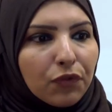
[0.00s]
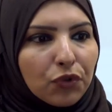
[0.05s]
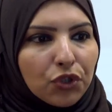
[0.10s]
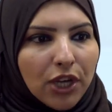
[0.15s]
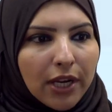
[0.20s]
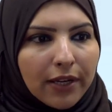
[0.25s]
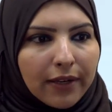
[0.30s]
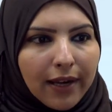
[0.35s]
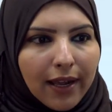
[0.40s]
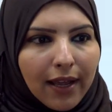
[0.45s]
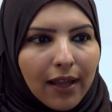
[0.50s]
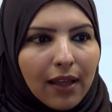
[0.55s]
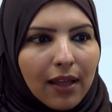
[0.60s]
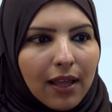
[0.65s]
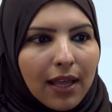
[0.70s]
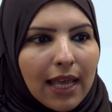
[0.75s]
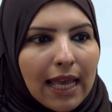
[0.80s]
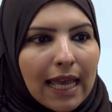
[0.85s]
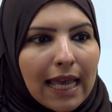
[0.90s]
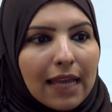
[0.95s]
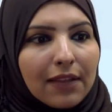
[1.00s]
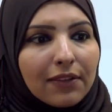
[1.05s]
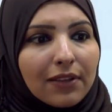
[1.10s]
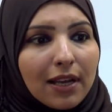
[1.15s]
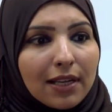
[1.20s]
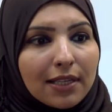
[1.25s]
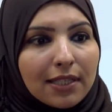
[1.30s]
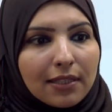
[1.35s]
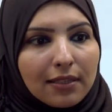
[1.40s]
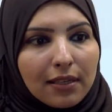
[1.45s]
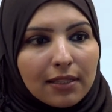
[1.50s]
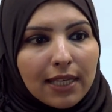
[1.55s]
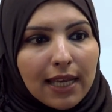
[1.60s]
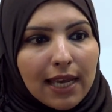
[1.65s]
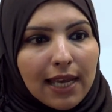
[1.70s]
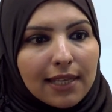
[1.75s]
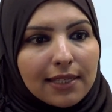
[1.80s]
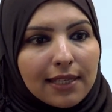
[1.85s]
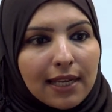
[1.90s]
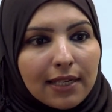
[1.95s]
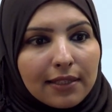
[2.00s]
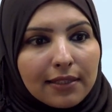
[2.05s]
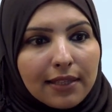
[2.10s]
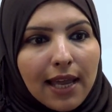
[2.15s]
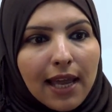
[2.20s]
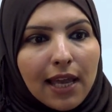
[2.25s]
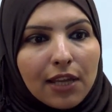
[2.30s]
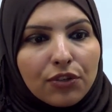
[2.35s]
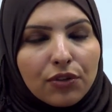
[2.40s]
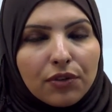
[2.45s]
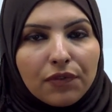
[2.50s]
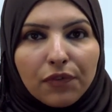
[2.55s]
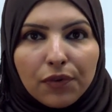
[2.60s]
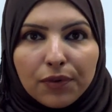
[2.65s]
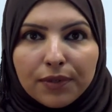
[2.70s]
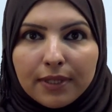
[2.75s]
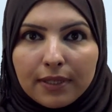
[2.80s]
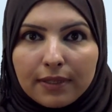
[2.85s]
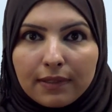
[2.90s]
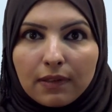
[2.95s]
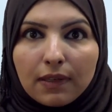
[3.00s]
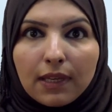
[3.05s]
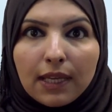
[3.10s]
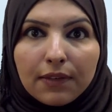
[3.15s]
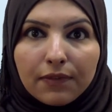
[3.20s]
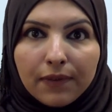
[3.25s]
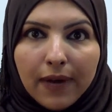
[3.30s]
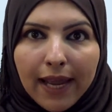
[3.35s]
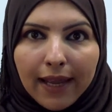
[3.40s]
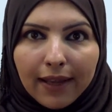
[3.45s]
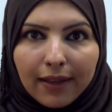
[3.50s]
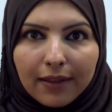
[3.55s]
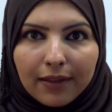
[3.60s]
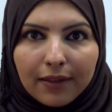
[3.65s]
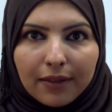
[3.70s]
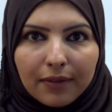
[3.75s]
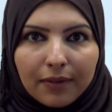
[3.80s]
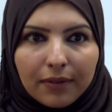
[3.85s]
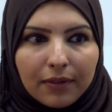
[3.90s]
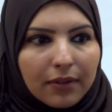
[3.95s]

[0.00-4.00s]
Fujairah and I study at Al-Ittihad University in Iraq.